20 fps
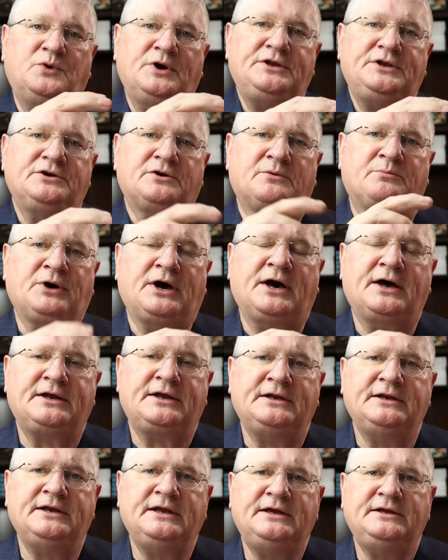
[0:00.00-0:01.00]
when your
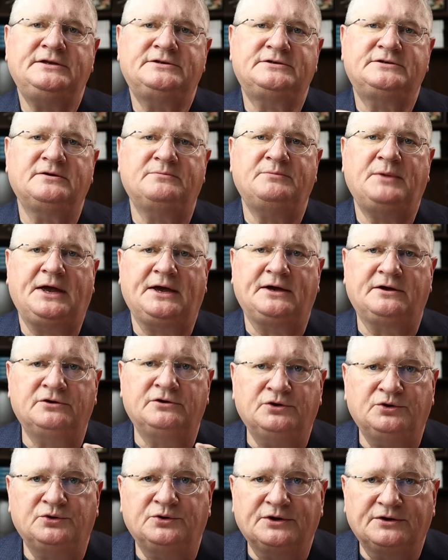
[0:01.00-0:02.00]
body needs to make
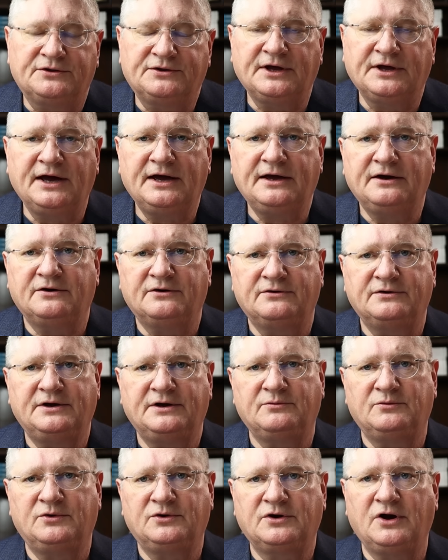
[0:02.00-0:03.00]
glutathione,
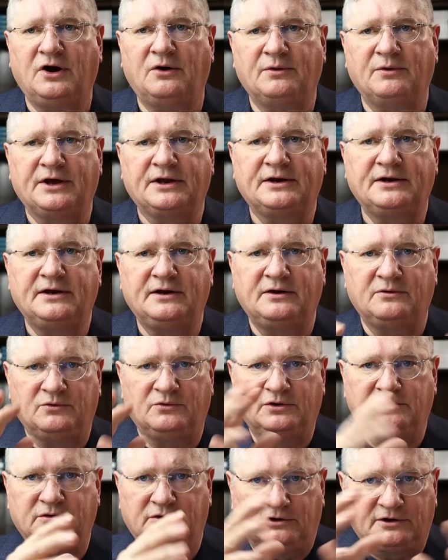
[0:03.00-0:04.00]
it will go in and it
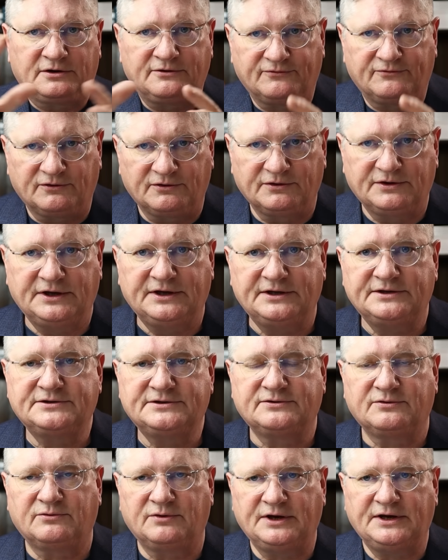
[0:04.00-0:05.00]
will look for
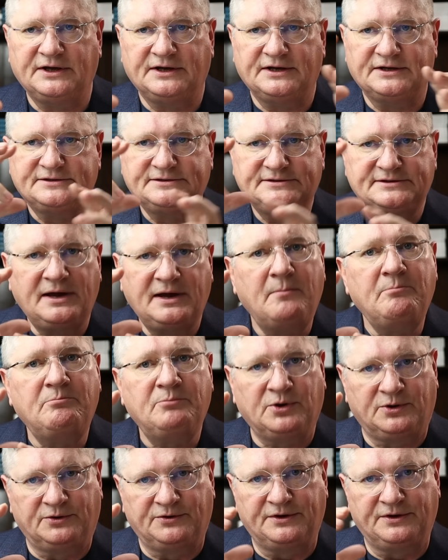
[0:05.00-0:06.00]
these three and
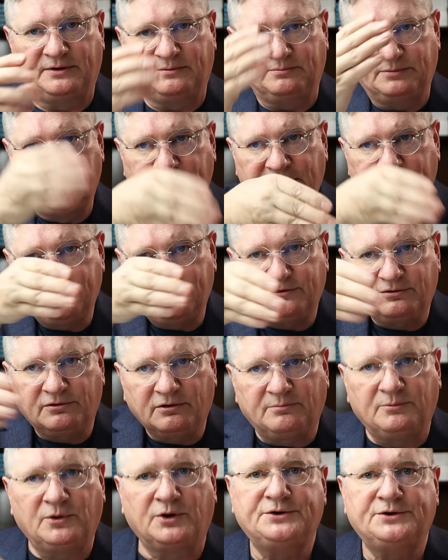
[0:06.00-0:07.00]
assemble them
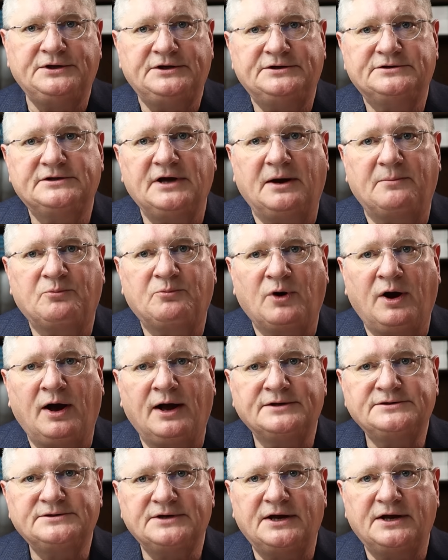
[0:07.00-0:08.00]
through a multi-step
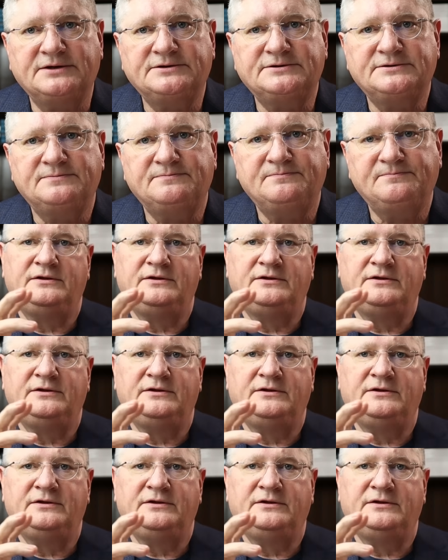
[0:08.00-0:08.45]
process.